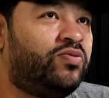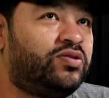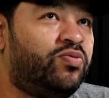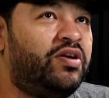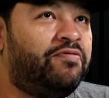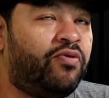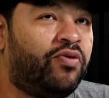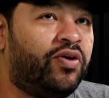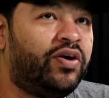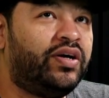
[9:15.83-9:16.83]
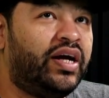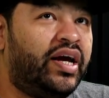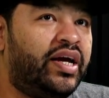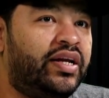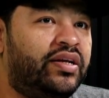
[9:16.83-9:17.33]
24,
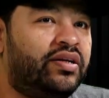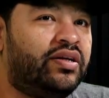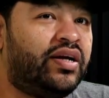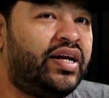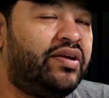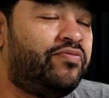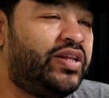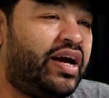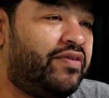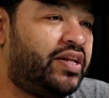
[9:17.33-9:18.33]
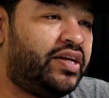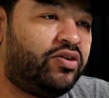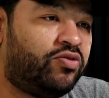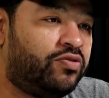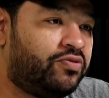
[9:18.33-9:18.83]
and I didn't really have anything
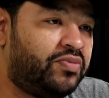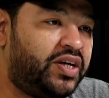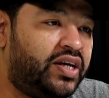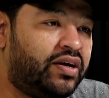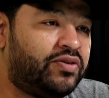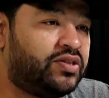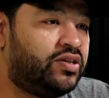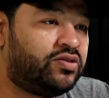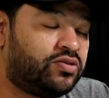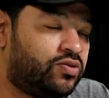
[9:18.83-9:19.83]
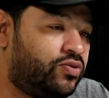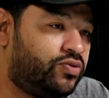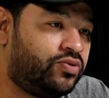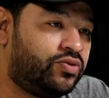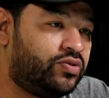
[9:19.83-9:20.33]
going for me. I wasn't in
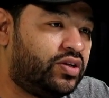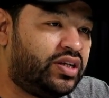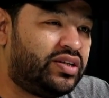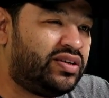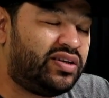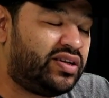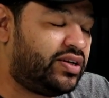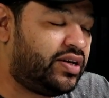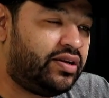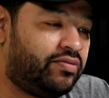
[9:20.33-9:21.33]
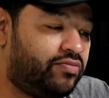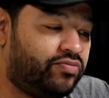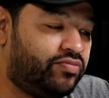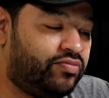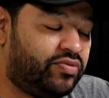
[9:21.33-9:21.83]
school, and then
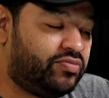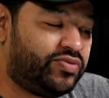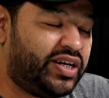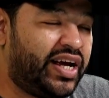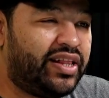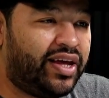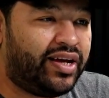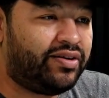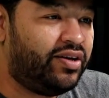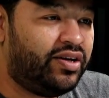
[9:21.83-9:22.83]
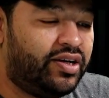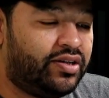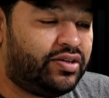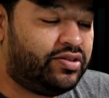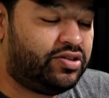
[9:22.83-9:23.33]
again, like
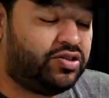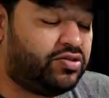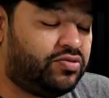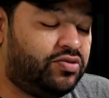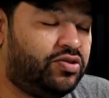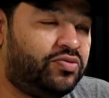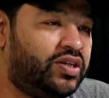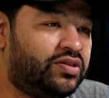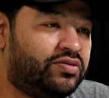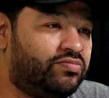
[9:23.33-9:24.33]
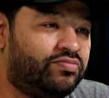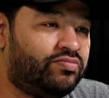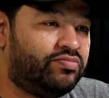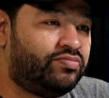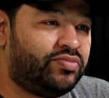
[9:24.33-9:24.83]
just doing
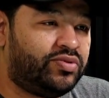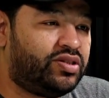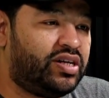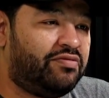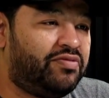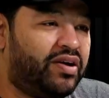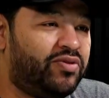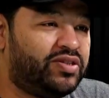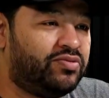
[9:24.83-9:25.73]
stuff that wasn't